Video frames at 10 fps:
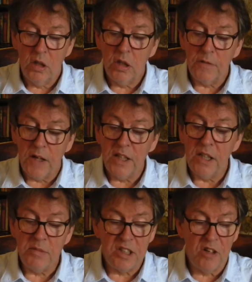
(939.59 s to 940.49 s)
that, finding
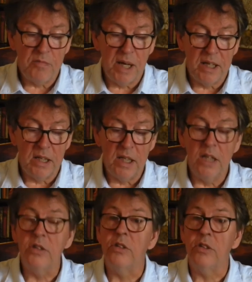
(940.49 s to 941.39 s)
himself back in
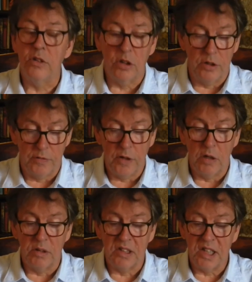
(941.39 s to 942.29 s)
London on the
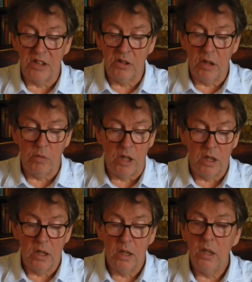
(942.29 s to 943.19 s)
following Saturday week,